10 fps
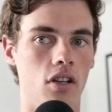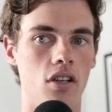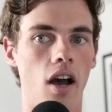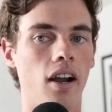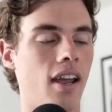
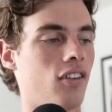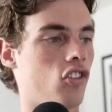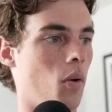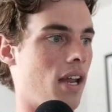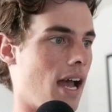Doug is
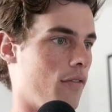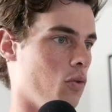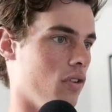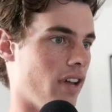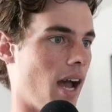going to have to
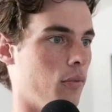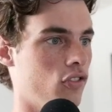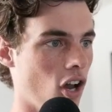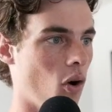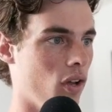adapt.
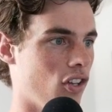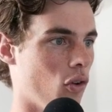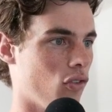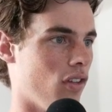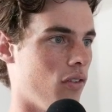So he
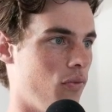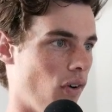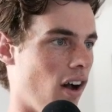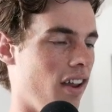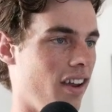goes on this
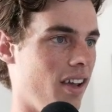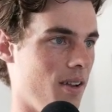fun,